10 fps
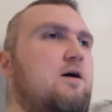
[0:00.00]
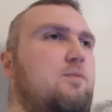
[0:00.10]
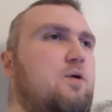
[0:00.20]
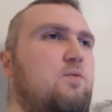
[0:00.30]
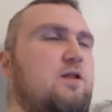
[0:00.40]

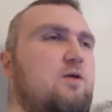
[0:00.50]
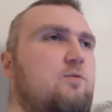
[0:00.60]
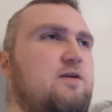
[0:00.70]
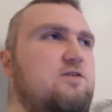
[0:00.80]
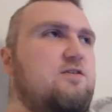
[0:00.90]
but really,
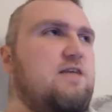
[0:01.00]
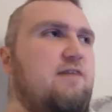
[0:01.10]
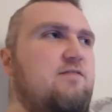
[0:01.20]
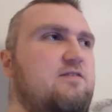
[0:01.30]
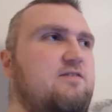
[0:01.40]
we just
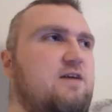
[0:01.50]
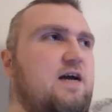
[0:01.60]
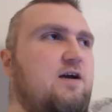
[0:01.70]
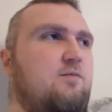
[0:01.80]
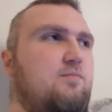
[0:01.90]
had this
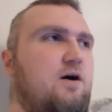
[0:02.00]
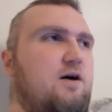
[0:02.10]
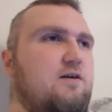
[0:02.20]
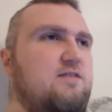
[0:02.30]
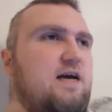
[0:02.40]
liar
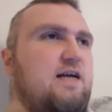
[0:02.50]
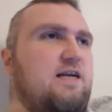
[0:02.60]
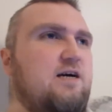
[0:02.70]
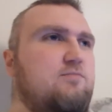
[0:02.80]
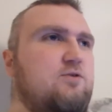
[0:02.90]
box
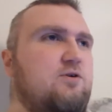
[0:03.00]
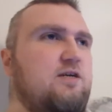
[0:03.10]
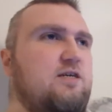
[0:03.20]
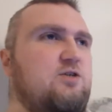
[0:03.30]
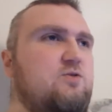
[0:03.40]
ending up
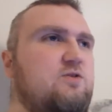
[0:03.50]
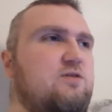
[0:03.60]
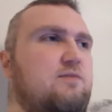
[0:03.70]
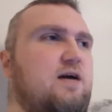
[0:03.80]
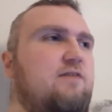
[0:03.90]
turning into
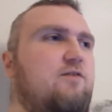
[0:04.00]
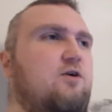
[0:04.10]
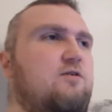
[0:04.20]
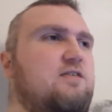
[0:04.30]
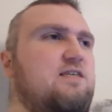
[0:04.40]
some kind of
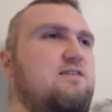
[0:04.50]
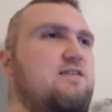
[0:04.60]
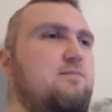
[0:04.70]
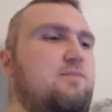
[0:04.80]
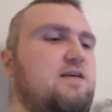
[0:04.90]

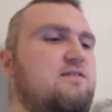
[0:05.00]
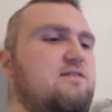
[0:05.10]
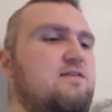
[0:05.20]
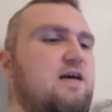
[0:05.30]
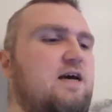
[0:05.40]
artistic
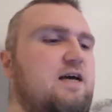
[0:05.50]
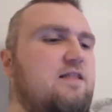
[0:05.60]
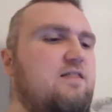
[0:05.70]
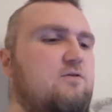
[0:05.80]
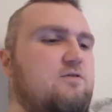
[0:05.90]
piece
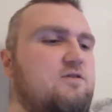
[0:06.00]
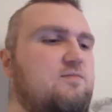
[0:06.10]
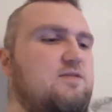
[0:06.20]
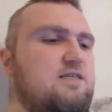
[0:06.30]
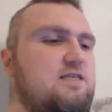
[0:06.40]
that
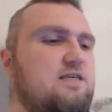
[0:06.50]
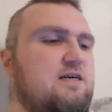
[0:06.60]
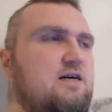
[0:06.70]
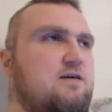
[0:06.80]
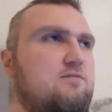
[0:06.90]
ultimately
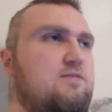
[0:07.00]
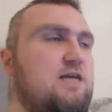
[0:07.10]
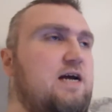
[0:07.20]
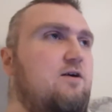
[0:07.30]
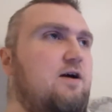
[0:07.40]
uh,
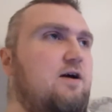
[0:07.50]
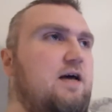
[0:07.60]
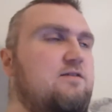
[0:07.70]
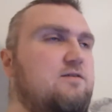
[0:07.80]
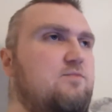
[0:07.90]

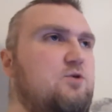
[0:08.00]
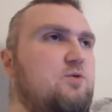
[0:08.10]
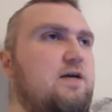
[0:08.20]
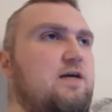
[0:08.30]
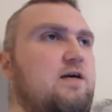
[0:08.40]
ends up
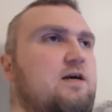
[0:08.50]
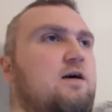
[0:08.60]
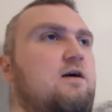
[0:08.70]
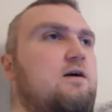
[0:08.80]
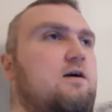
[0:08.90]
doing
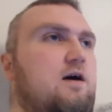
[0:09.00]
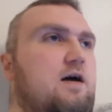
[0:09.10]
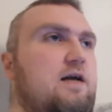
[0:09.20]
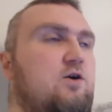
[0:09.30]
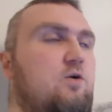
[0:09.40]

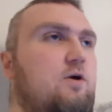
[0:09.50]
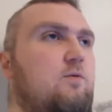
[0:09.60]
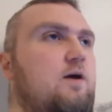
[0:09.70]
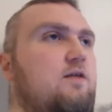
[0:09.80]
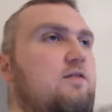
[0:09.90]
and going
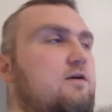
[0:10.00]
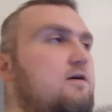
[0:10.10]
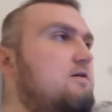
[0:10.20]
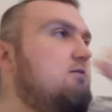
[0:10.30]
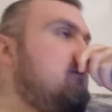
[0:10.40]
with.
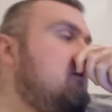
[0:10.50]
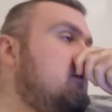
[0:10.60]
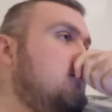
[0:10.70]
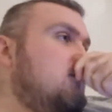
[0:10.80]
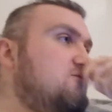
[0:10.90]

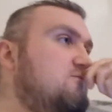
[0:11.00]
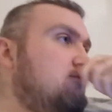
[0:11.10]
So,